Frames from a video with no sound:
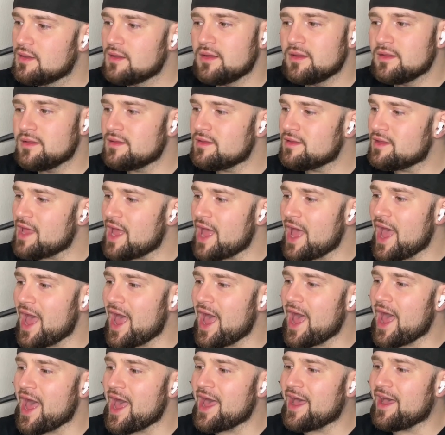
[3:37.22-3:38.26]

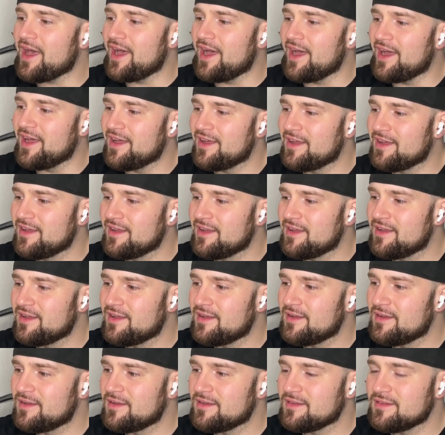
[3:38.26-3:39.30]
Nah!
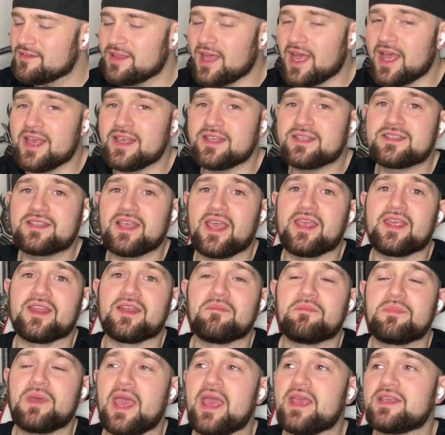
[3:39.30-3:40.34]
That is taking
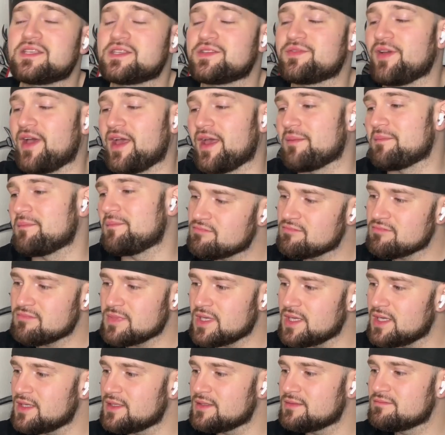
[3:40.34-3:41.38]
a piss, fam.
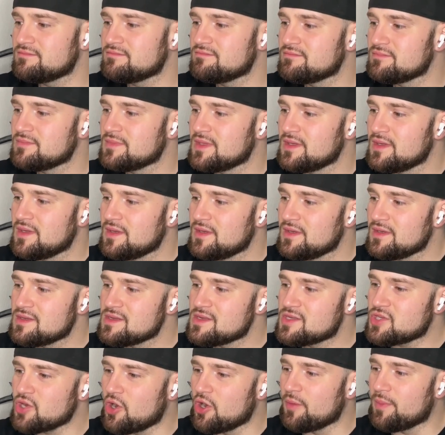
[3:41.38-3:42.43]
Yeah?
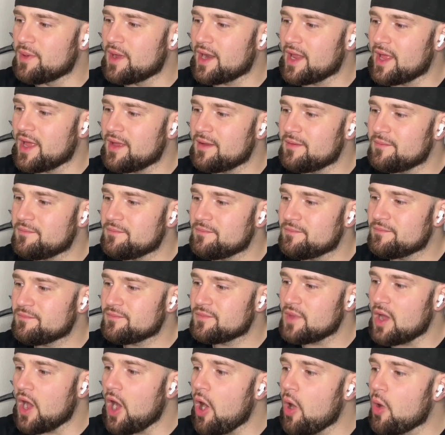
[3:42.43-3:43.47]
Sorry about that.
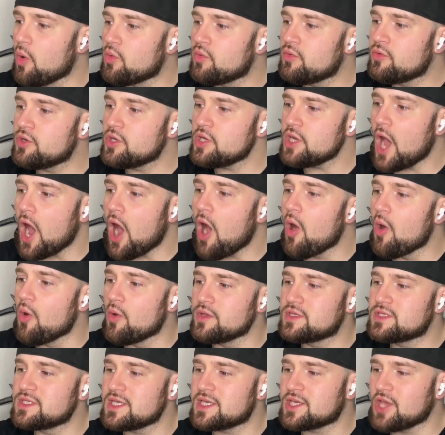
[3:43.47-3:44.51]
Oh no,
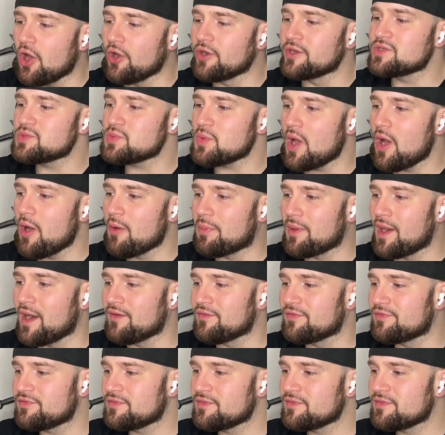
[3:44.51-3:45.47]
is he gone as well, bruv?